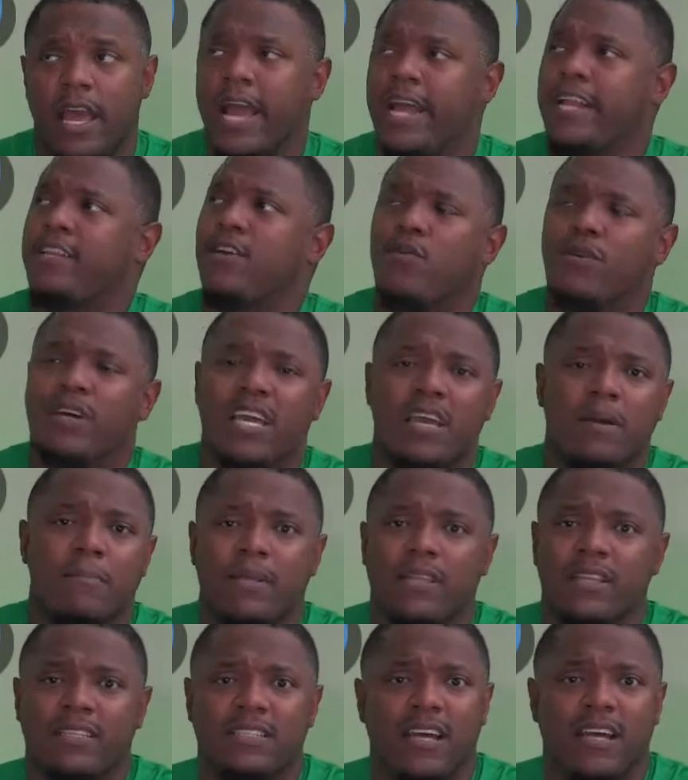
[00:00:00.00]
And don't give
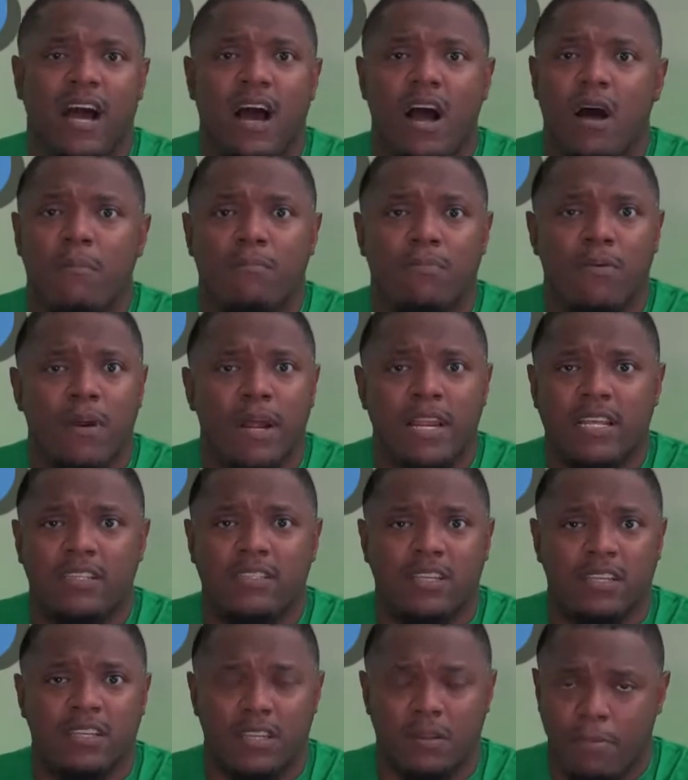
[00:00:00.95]
me the Tom
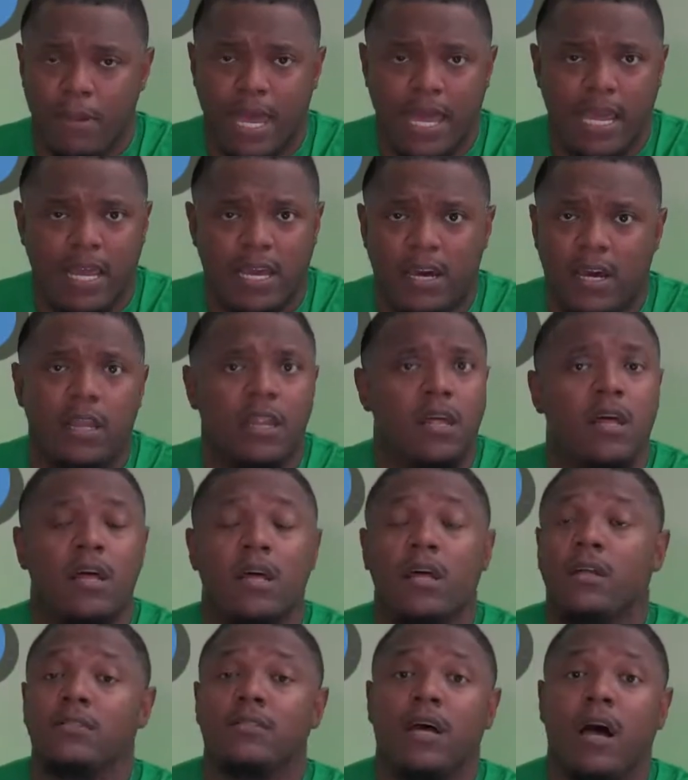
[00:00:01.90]
Brady took the pay cut.
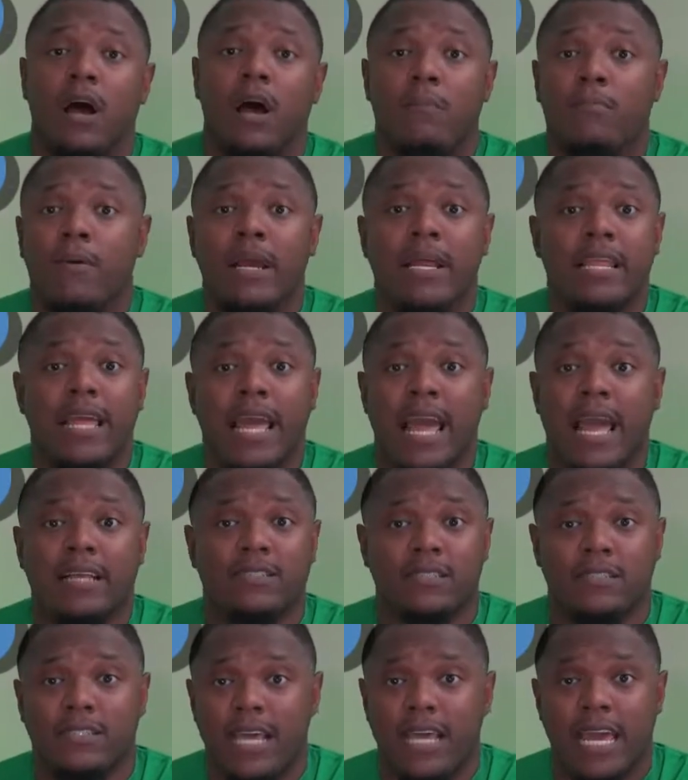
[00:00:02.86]
Tom Brady
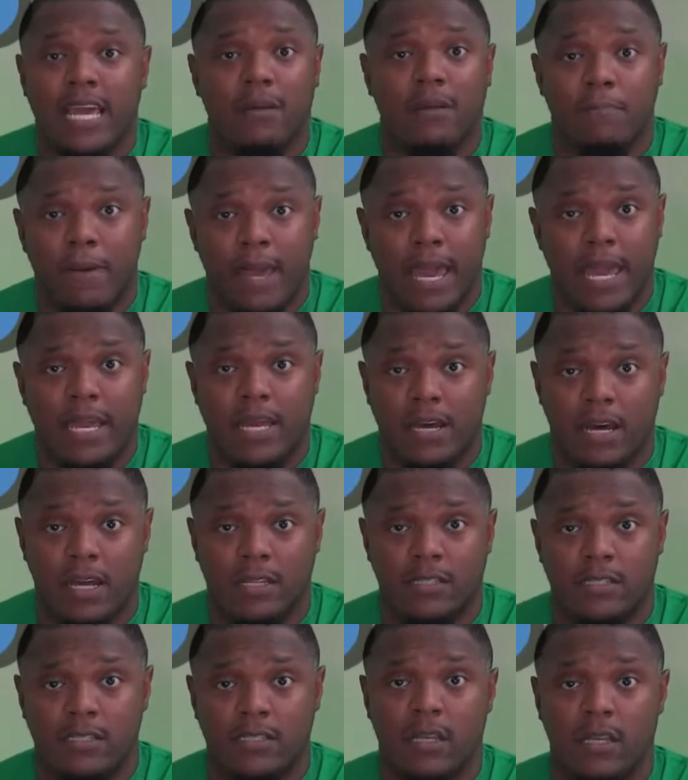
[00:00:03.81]
hasn't taken pay
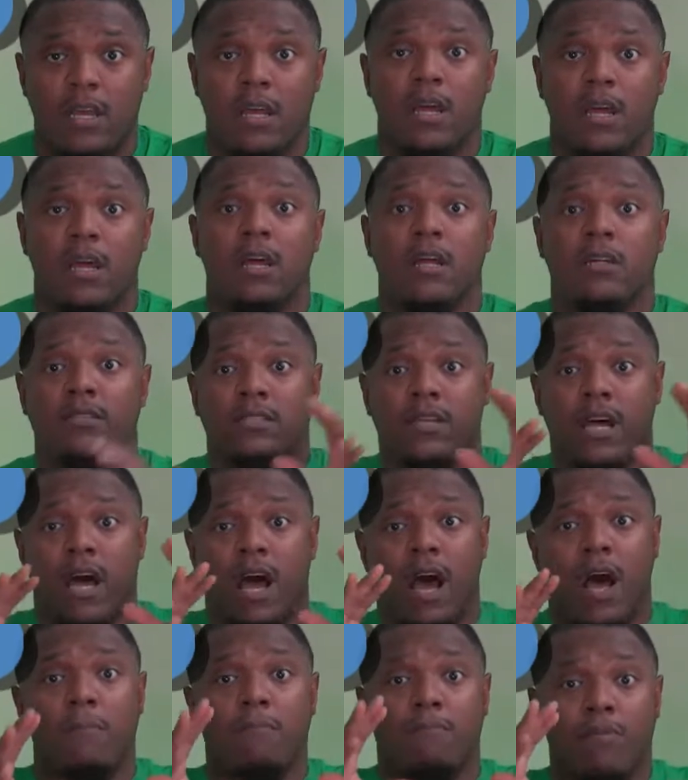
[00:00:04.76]
cuts.
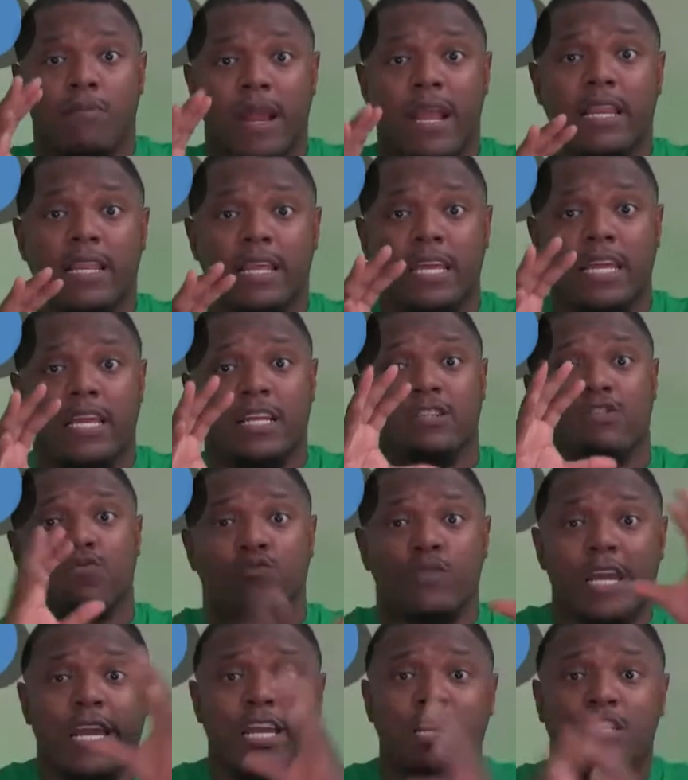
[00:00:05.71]
Tom Brady
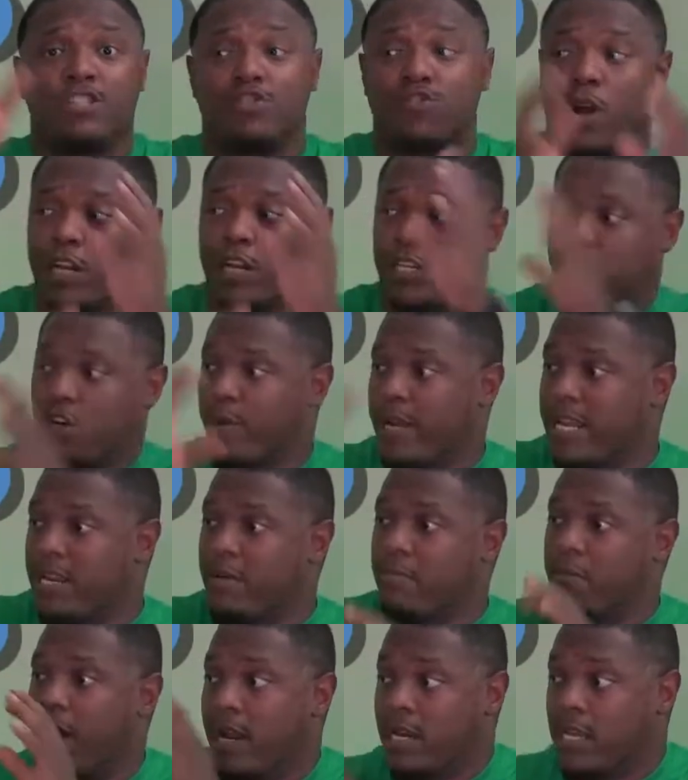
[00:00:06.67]
is
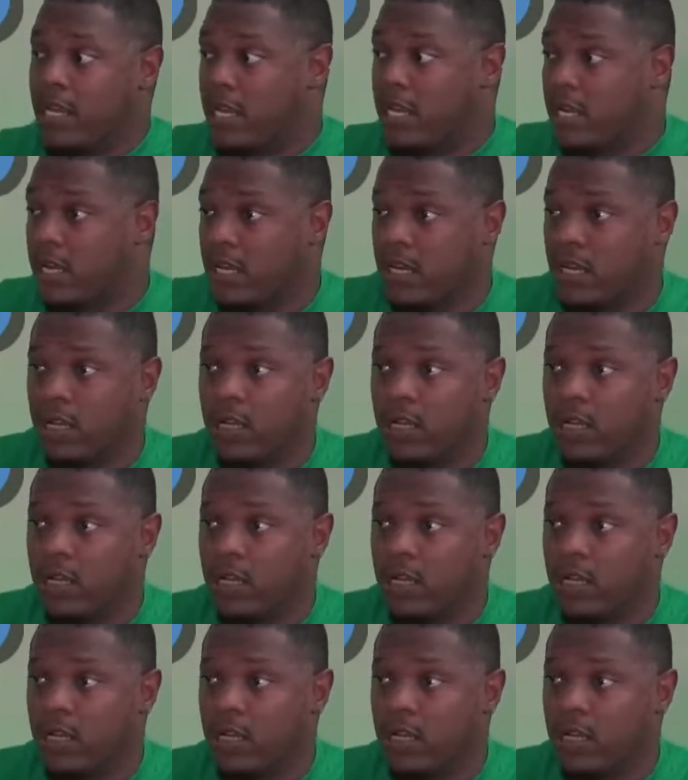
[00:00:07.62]
restructuring money.